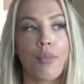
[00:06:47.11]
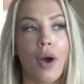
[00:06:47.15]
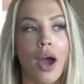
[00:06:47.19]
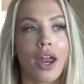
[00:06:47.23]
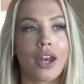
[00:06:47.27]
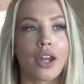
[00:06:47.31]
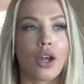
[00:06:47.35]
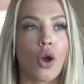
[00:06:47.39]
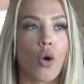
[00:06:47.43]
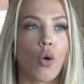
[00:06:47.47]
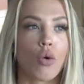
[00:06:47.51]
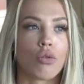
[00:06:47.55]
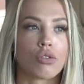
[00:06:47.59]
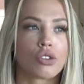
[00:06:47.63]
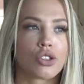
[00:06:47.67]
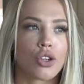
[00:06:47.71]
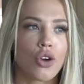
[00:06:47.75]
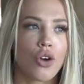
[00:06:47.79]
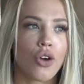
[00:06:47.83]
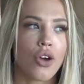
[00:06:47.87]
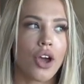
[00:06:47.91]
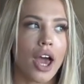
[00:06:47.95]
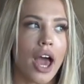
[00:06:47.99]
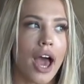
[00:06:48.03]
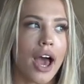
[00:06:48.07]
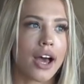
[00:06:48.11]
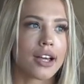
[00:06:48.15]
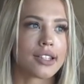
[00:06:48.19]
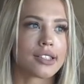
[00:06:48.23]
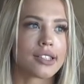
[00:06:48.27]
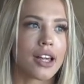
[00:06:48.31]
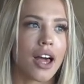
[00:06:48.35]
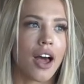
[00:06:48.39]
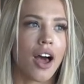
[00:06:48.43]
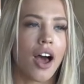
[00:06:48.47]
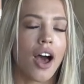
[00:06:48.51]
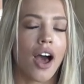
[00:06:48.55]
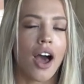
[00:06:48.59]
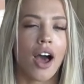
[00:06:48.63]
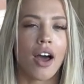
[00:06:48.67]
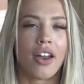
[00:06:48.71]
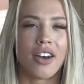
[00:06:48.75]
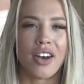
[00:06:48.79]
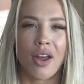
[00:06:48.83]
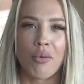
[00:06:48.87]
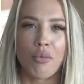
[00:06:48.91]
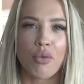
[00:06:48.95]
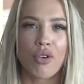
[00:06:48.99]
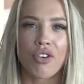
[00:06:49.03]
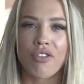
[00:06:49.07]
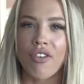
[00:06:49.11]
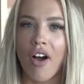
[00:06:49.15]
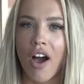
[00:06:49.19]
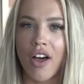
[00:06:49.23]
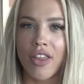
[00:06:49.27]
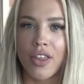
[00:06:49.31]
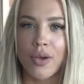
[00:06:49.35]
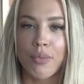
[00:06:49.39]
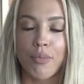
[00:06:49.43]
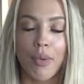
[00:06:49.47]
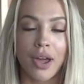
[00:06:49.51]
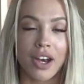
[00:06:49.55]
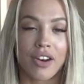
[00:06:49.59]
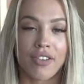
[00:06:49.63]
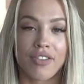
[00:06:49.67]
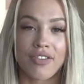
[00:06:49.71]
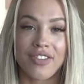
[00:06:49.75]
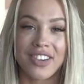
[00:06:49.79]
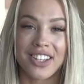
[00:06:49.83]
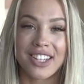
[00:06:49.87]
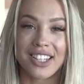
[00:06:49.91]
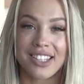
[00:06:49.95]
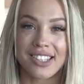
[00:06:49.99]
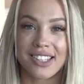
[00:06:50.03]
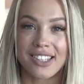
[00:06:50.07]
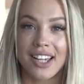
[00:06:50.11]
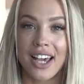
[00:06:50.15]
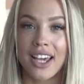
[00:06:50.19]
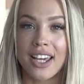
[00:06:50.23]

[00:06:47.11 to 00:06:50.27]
but it also has a number of other benefits,